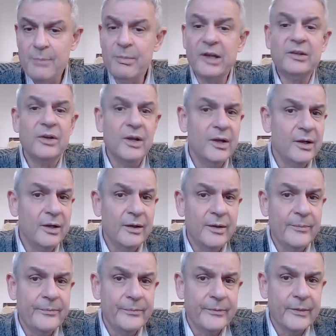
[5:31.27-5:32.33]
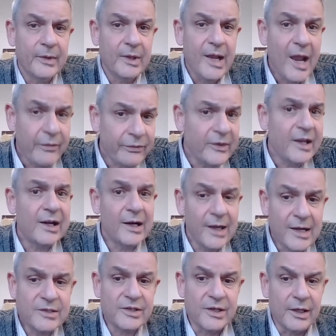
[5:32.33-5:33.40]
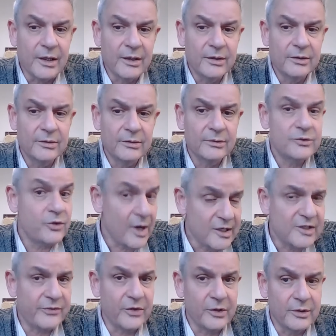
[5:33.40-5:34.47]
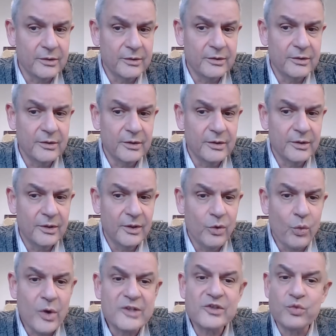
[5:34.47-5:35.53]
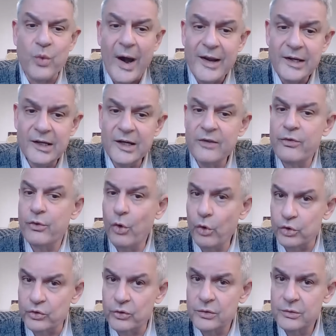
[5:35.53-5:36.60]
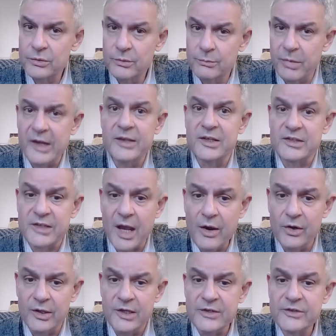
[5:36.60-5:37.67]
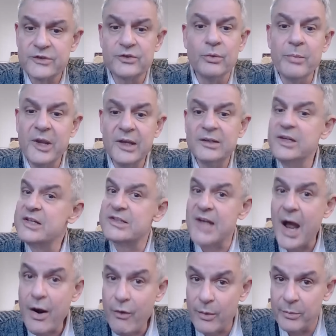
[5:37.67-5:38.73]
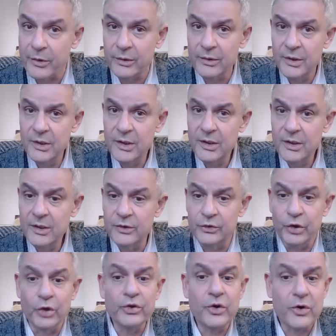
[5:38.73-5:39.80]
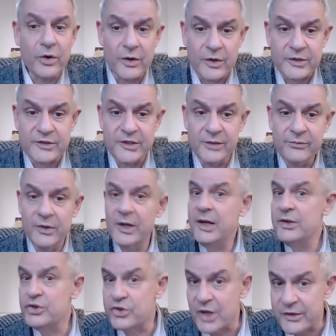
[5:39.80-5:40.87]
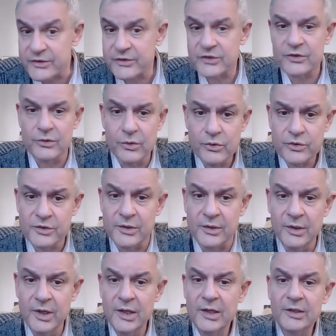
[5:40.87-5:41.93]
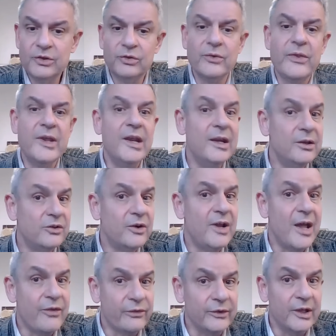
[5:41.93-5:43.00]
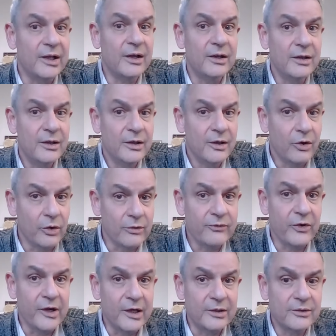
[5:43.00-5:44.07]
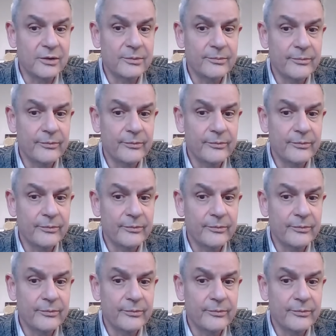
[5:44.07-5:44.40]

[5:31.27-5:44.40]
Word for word: But ethnic cleansing, transfer, was widely thought by the Zionists to be a desirable, non-coercive and just solution to the inter-ethnic conflict,